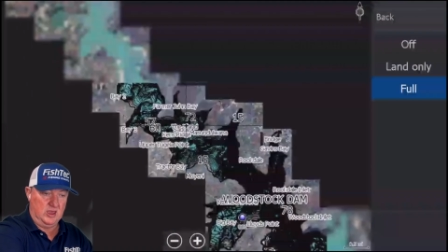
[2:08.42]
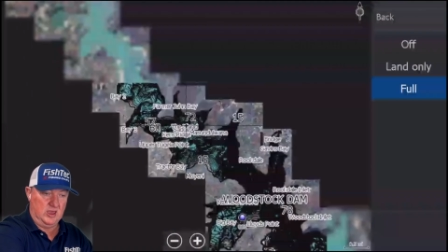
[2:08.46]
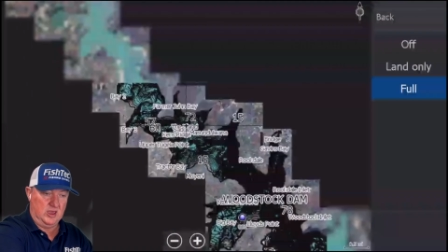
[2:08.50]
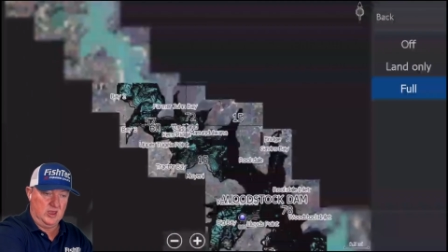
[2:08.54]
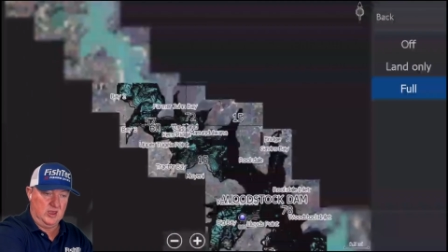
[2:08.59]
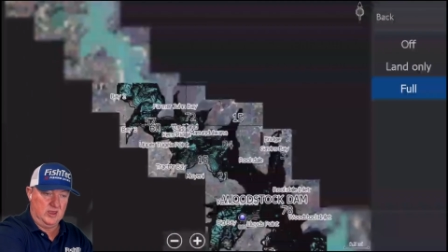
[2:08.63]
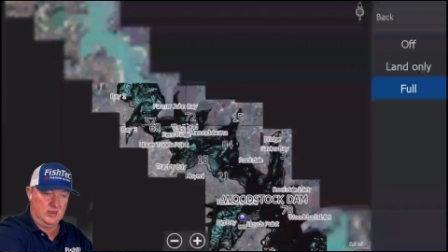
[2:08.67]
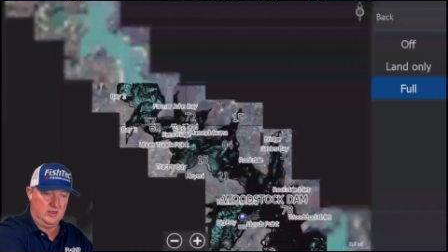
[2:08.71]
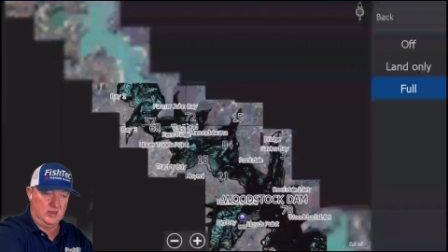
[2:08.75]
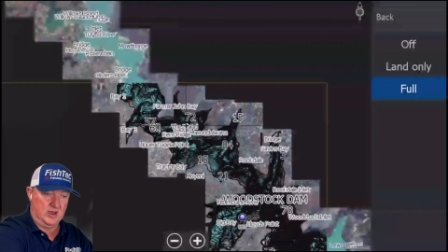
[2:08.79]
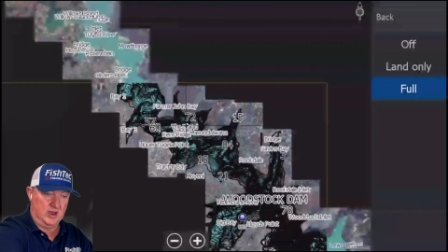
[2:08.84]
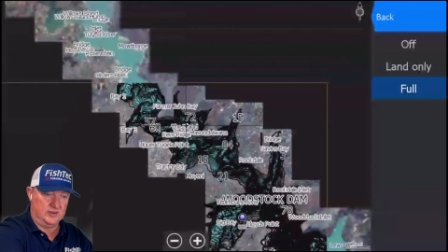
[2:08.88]

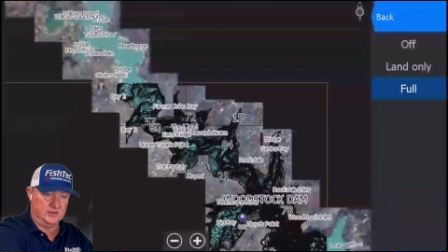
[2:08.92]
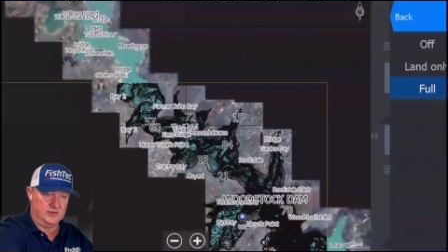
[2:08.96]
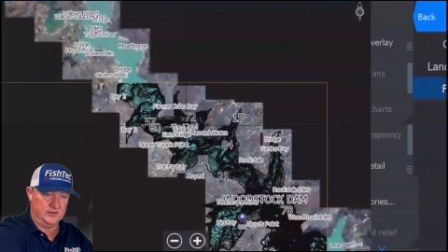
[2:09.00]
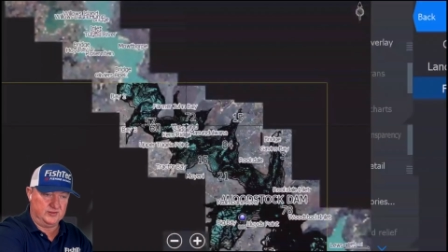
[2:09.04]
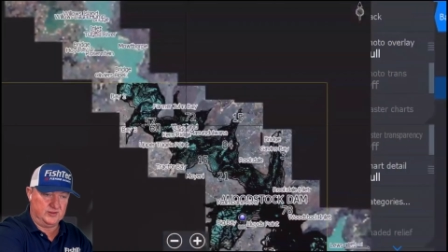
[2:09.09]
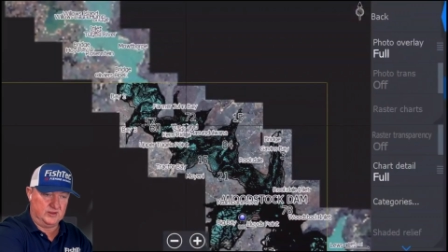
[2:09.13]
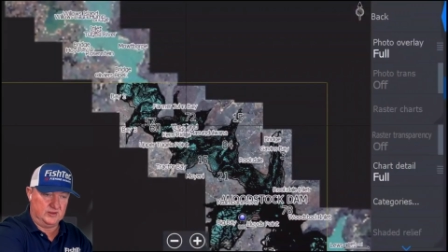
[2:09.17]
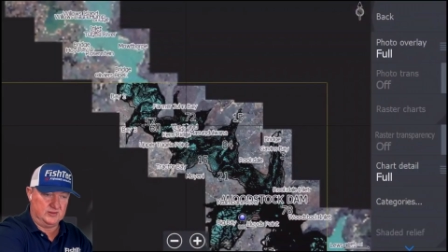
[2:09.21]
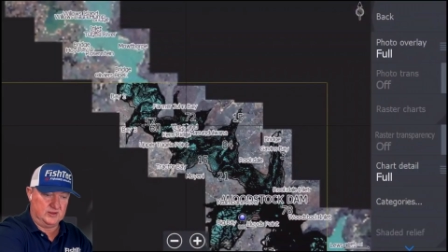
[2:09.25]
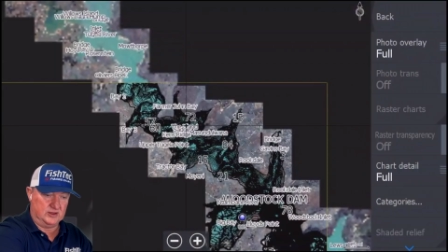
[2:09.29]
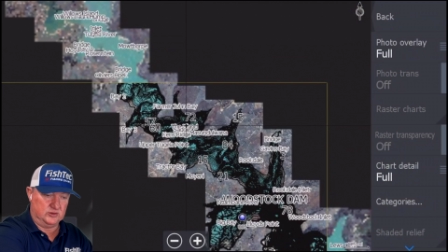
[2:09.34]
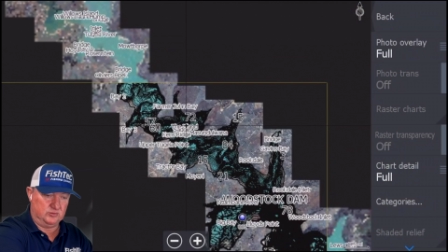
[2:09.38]
The other
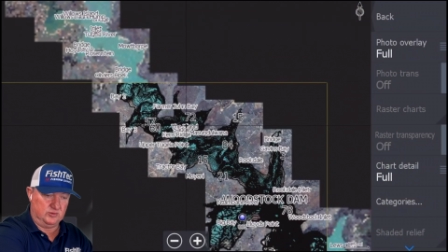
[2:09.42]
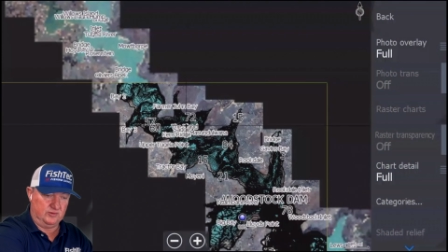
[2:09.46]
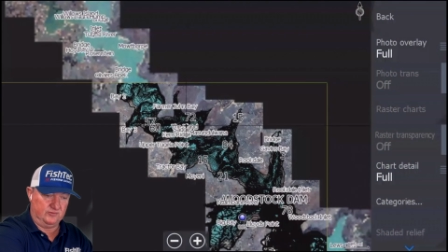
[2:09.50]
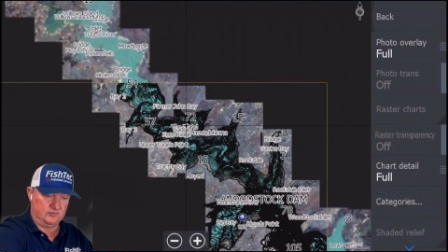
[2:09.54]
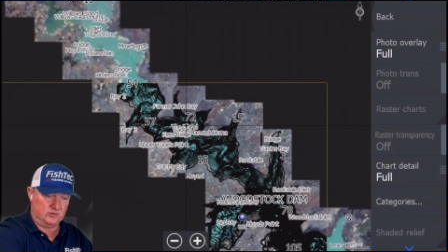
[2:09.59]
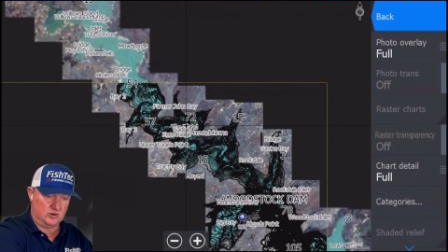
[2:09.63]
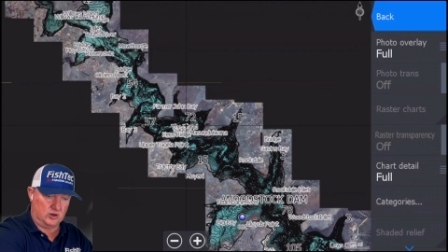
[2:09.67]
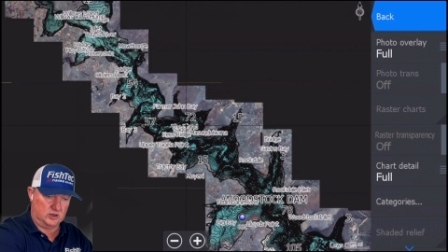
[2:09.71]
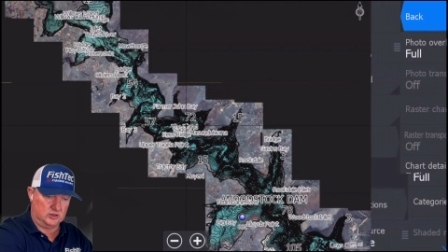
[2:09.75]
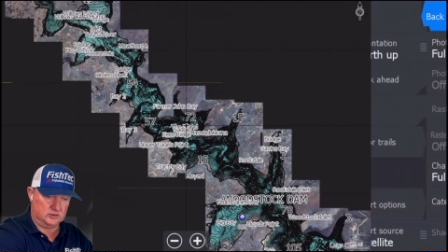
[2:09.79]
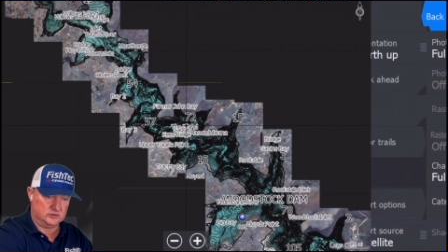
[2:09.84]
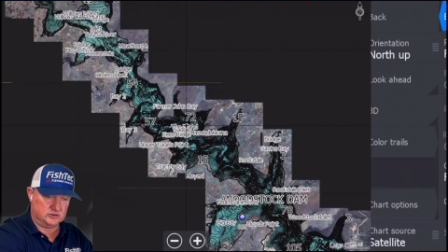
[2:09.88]
thing that we've
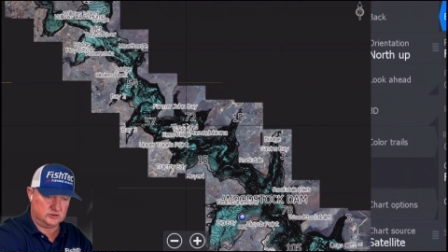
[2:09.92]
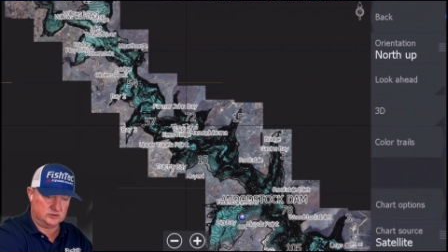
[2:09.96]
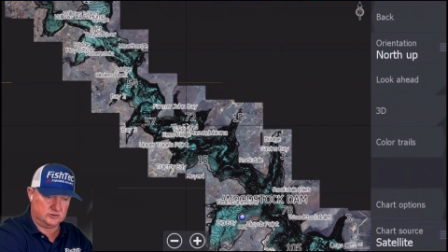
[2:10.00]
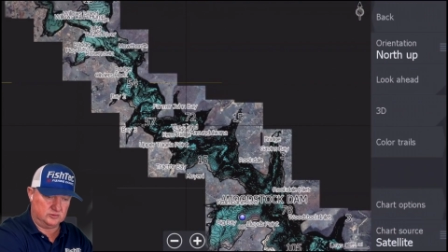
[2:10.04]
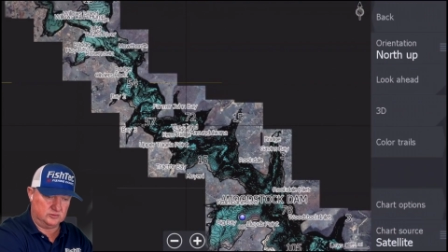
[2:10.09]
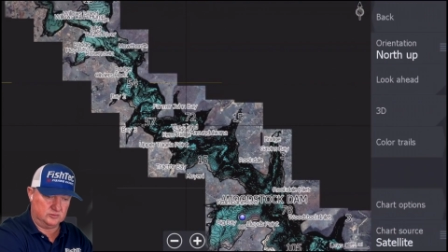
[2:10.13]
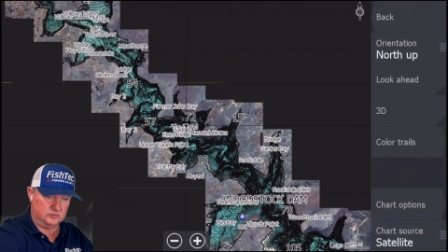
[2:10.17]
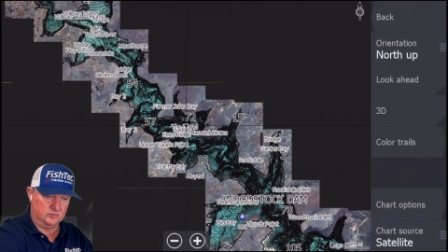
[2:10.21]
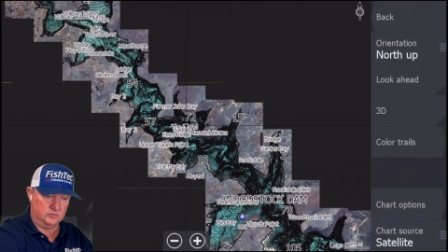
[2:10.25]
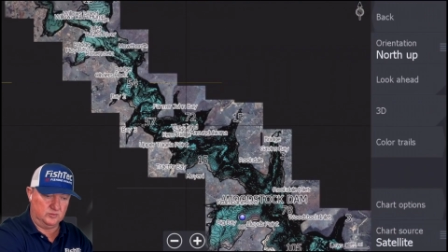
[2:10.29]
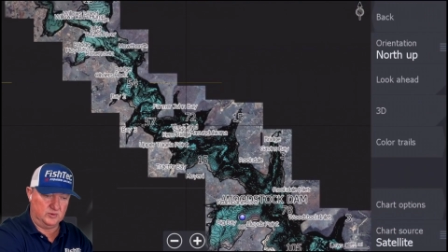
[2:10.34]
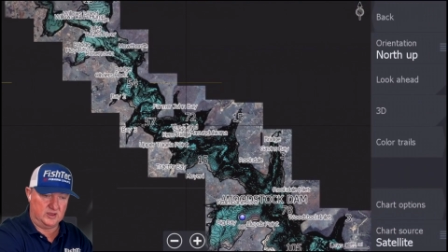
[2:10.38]
got,
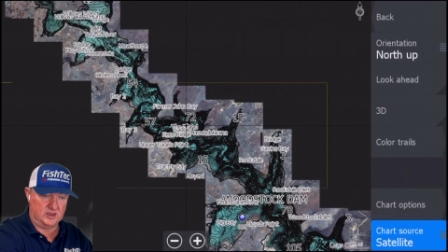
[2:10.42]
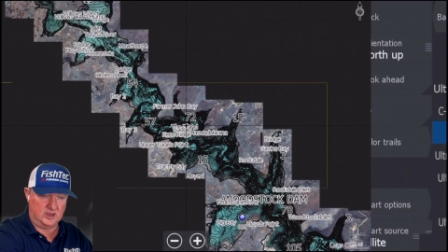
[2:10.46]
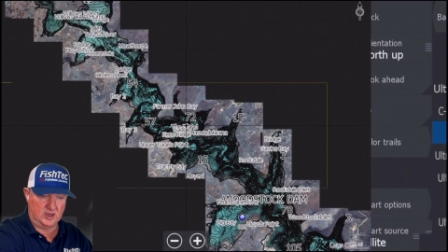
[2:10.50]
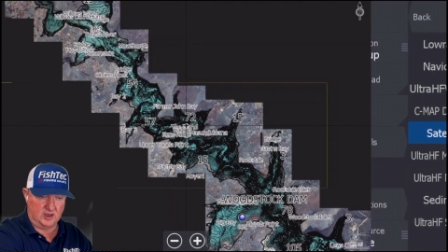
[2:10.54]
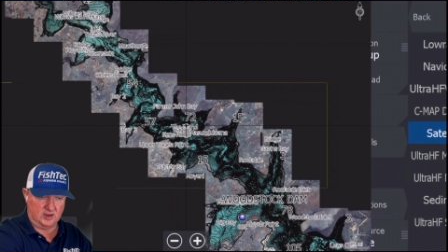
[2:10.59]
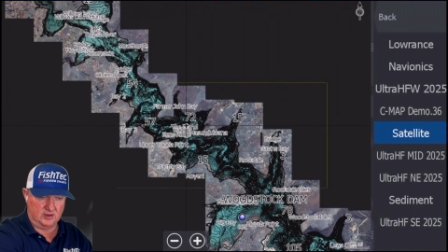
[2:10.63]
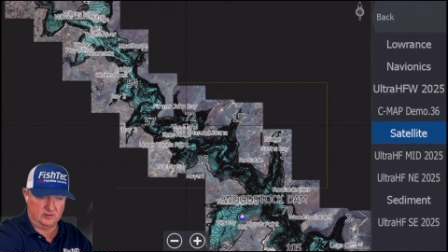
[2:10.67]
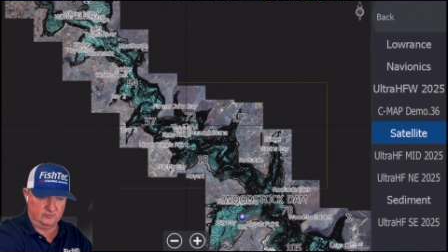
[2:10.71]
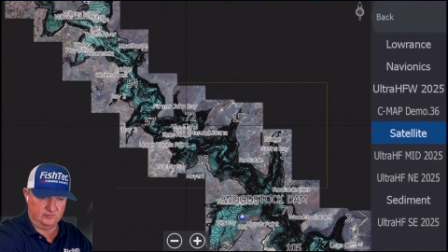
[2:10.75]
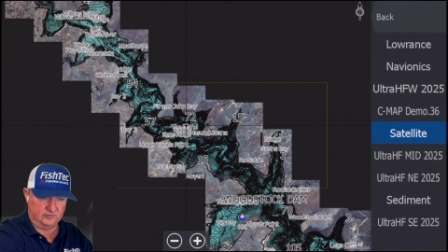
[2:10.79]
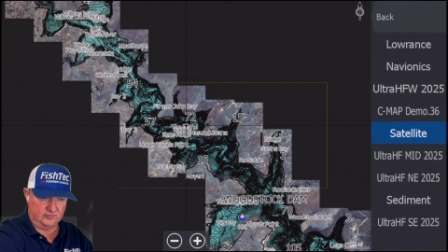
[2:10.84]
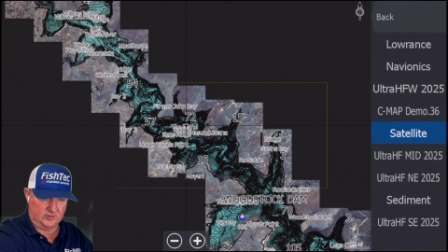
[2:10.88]
we
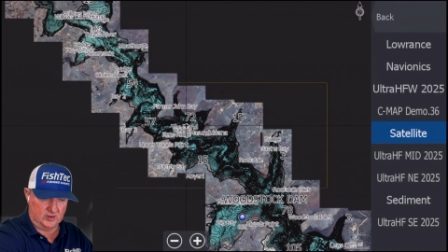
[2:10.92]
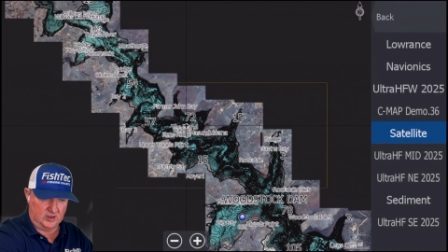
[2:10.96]
have